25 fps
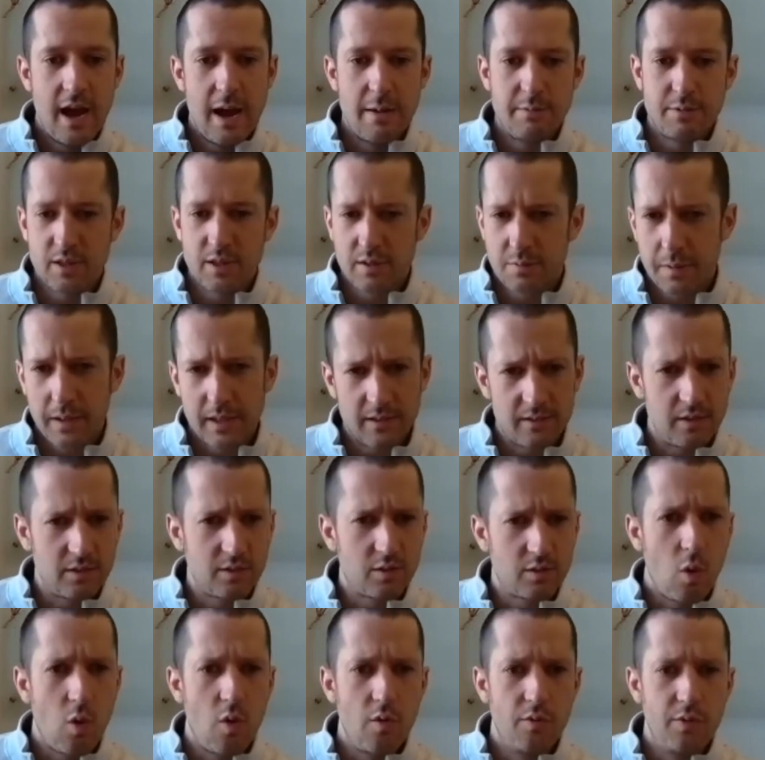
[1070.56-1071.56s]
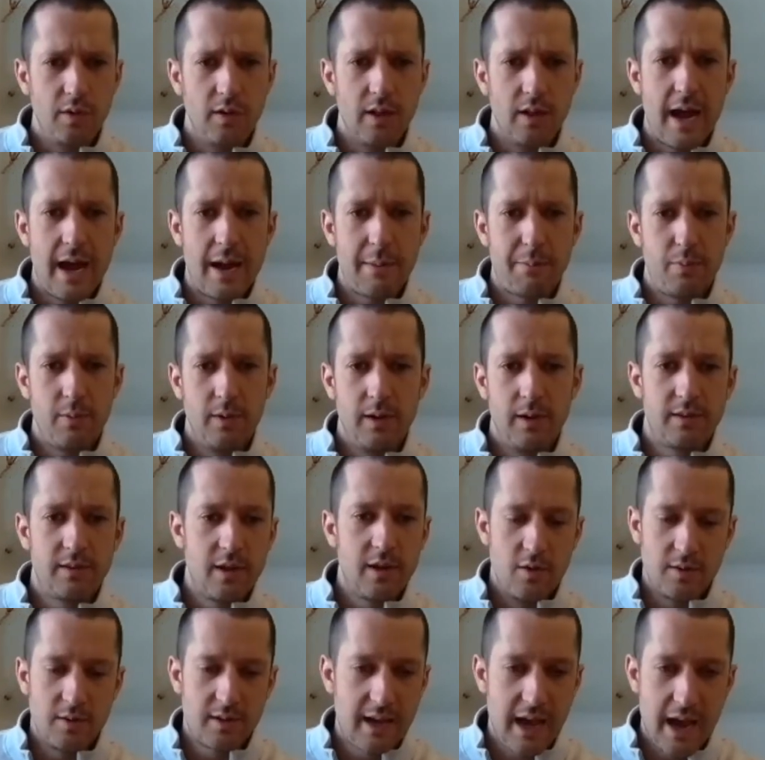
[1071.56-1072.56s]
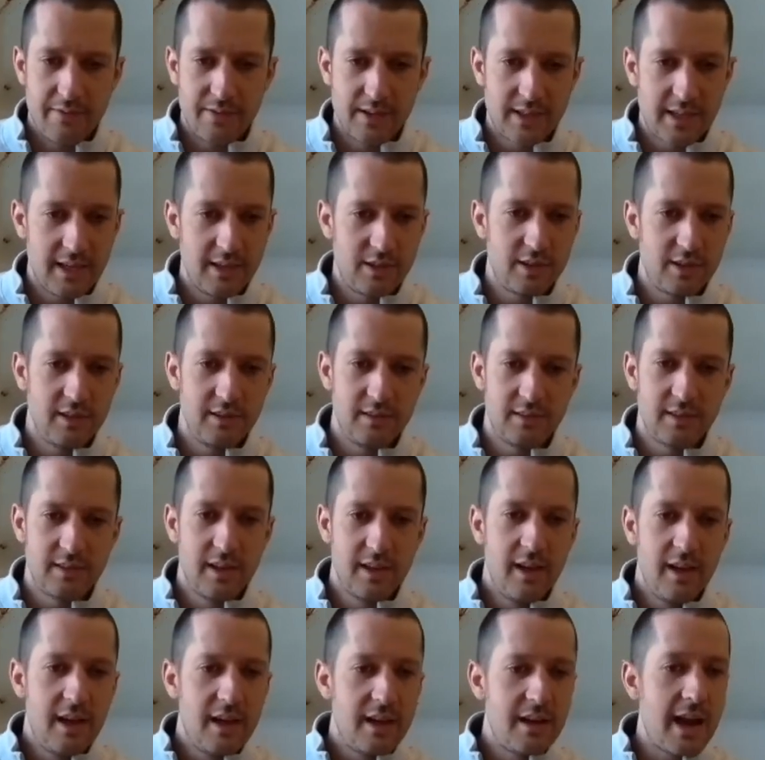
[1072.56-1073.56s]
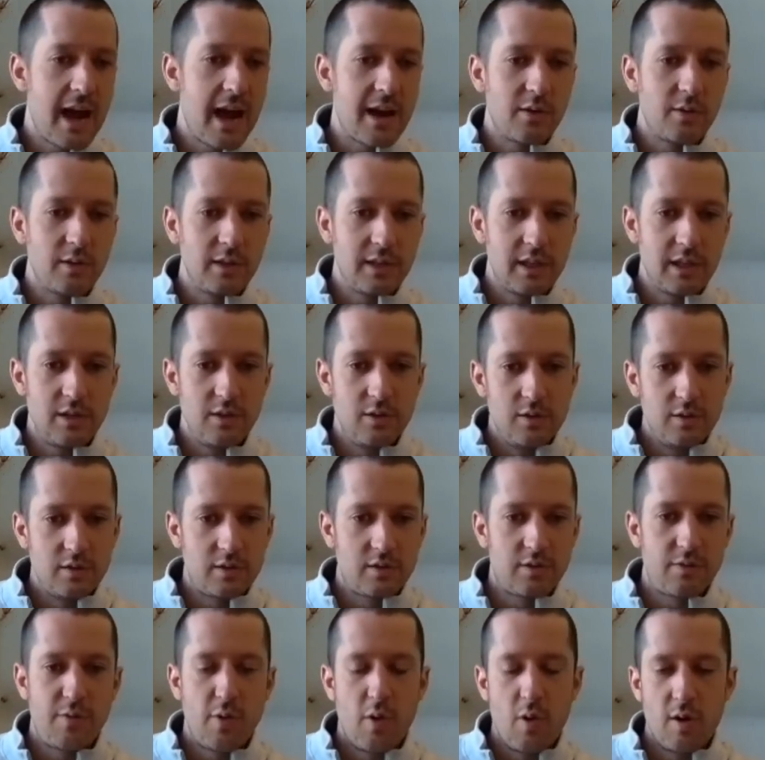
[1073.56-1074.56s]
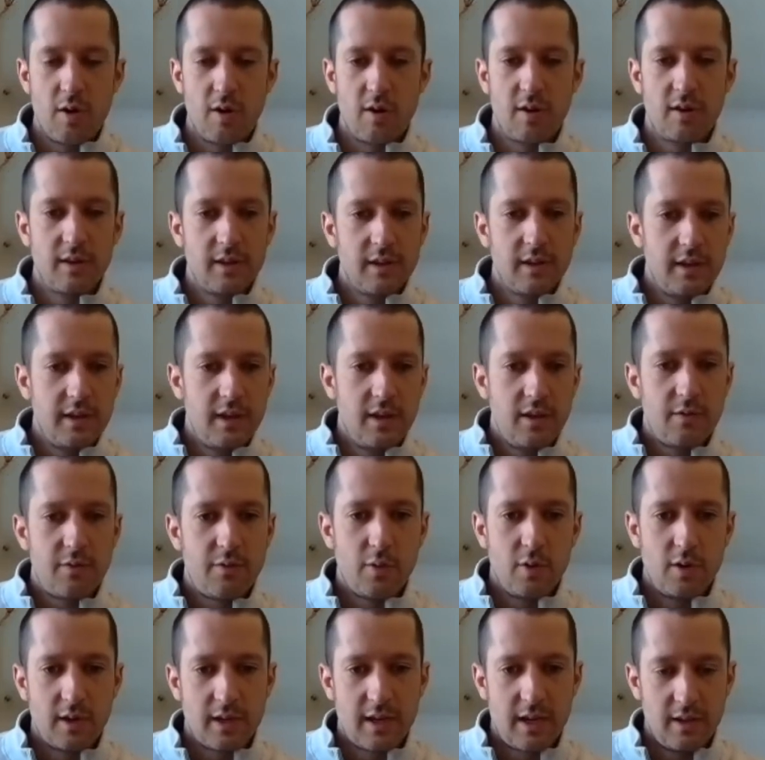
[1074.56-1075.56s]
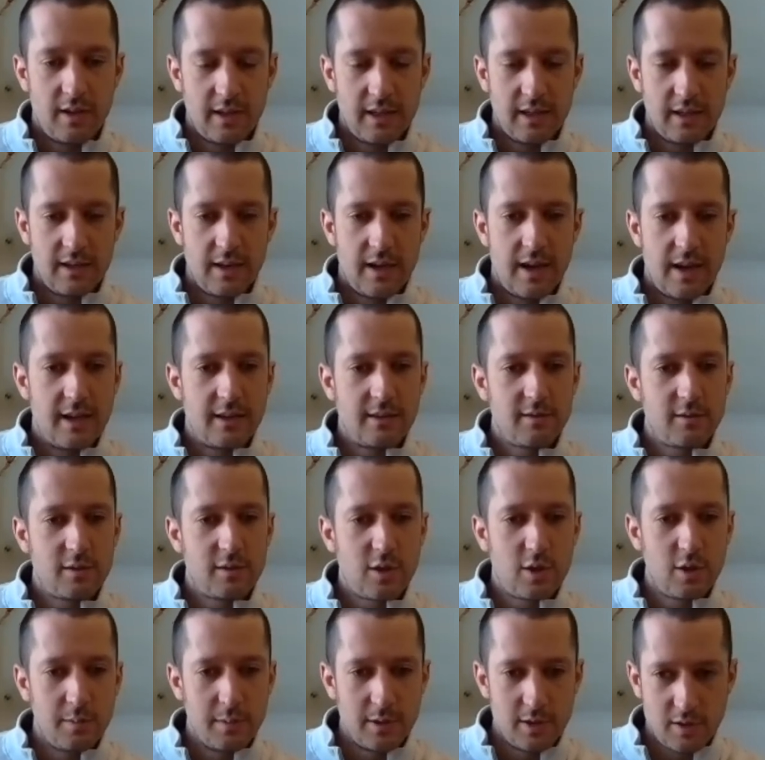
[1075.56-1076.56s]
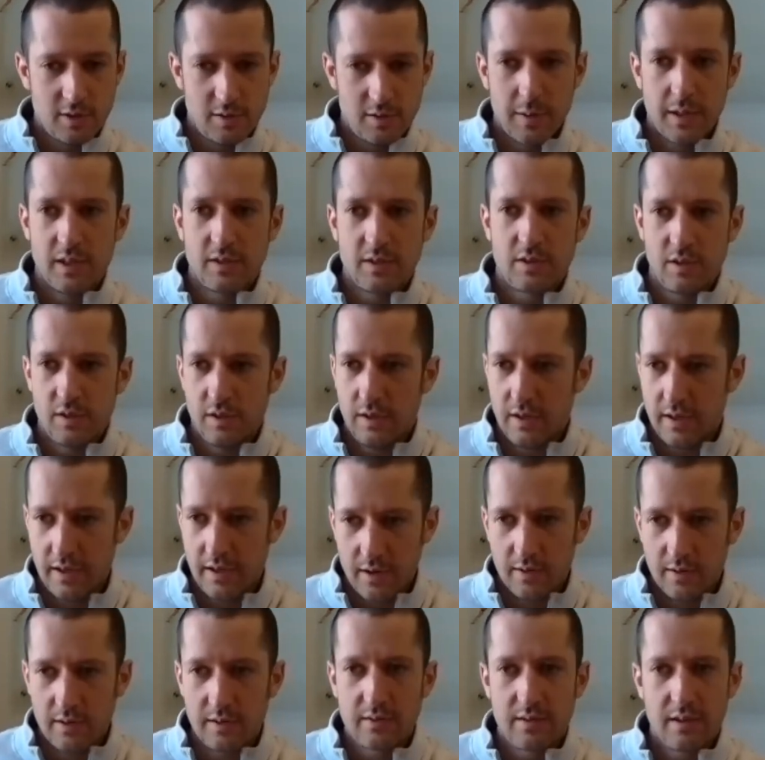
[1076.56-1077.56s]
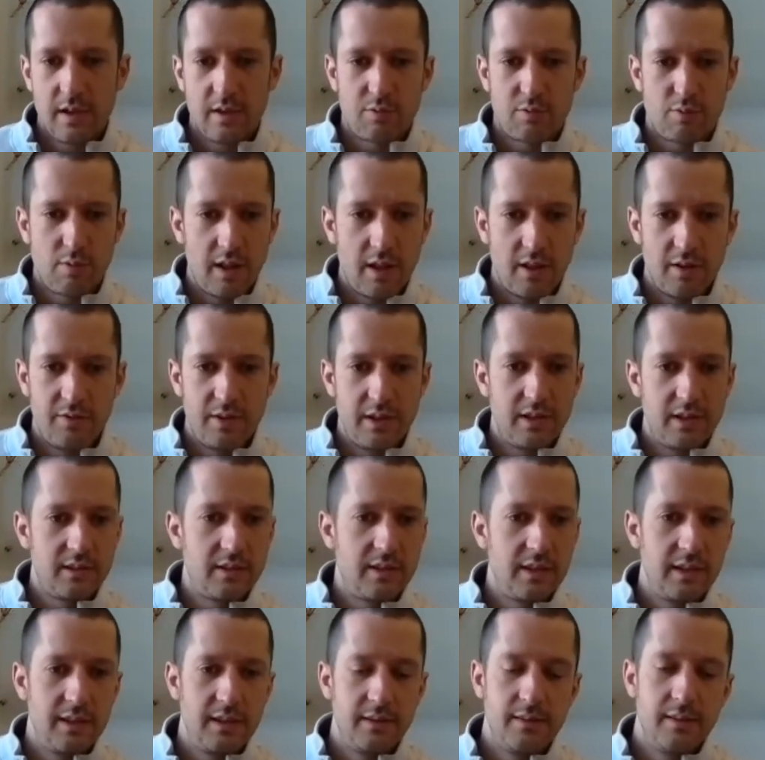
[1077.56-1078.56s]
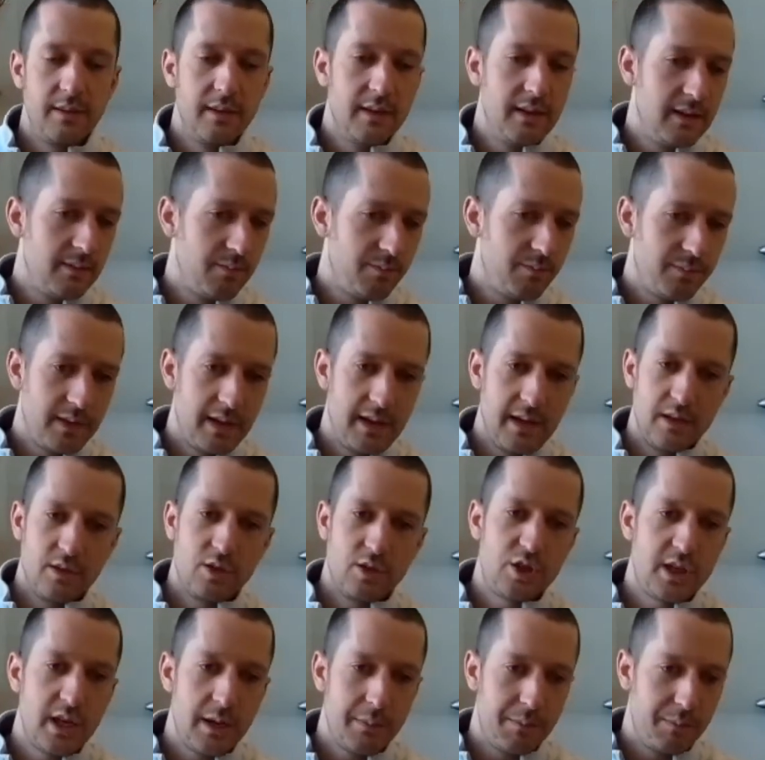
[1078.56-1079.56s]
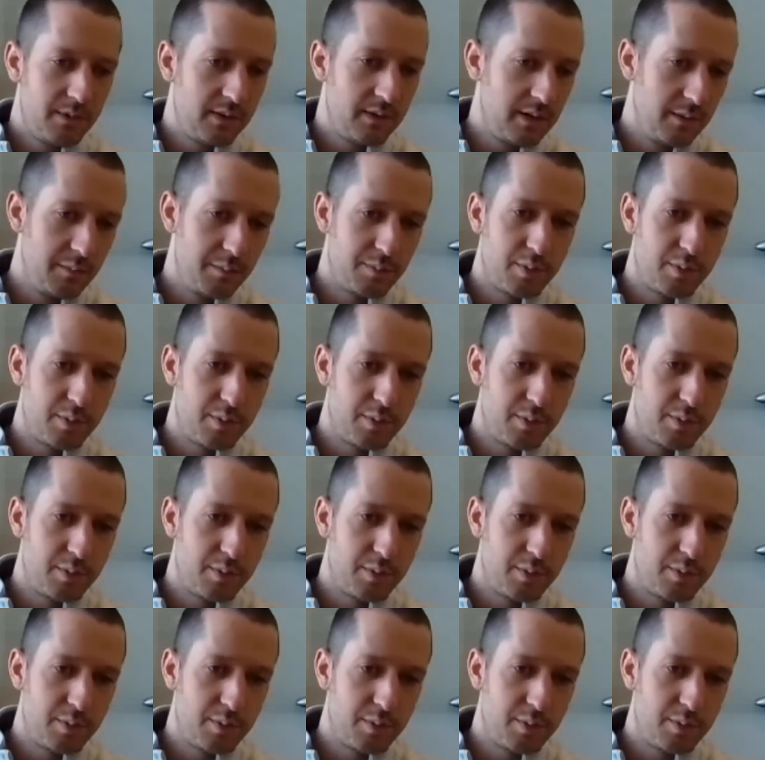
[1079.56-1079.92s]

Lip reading: just because there's overlap with cavitations not only used for killing tumors, but it's relevant in ships and